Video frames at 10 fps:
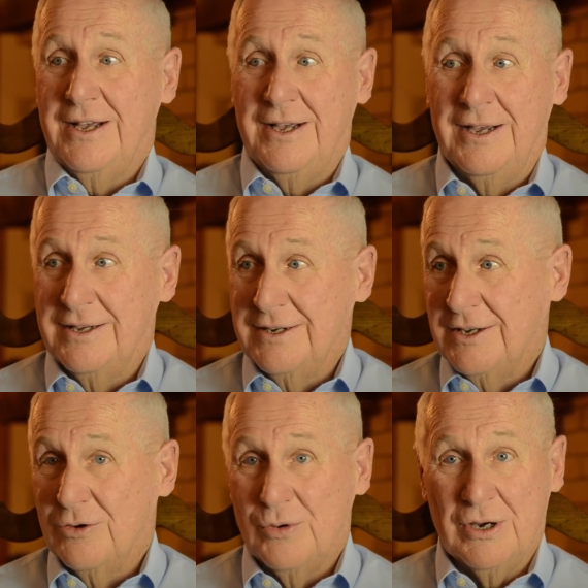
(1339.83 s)
and
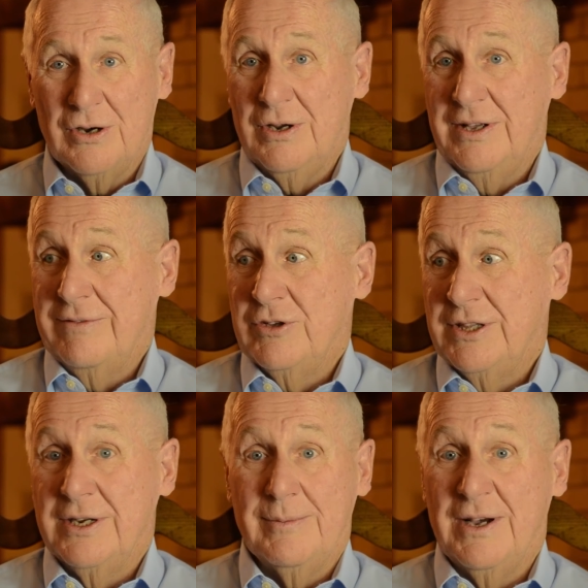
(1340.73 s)
we all lived
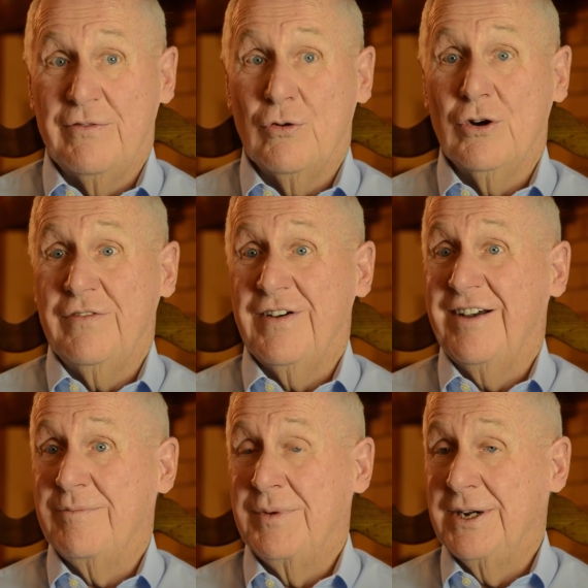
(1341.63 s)
within about 45